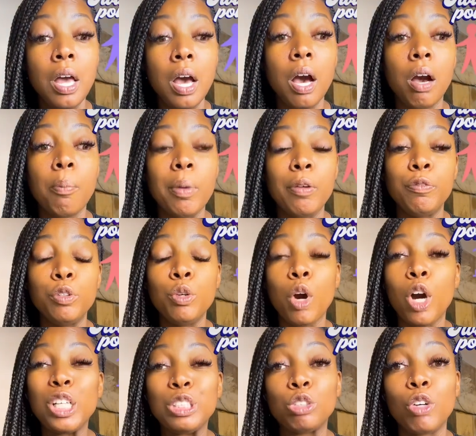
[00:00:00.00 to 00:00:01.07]
Um, if if you
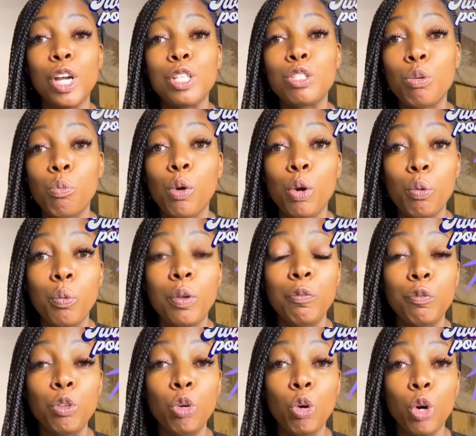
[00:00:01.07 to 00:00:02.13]
are trying to work with
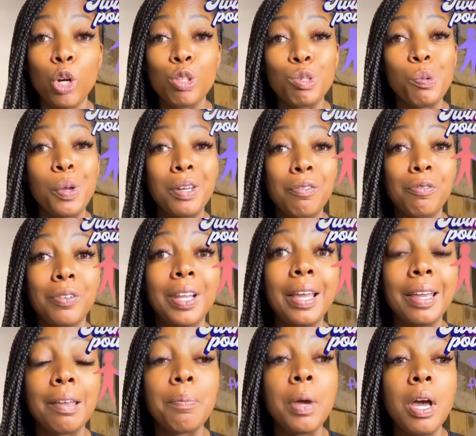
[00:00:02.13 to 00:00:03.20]
your twin
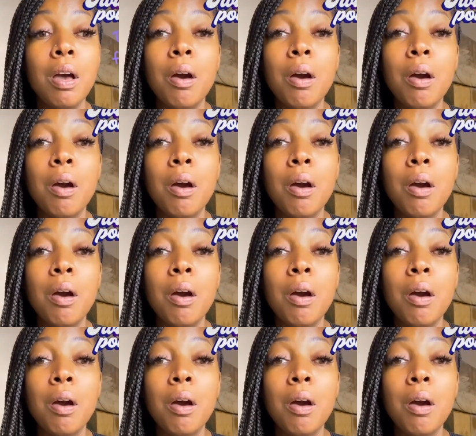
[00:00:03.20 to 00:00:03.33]
flame.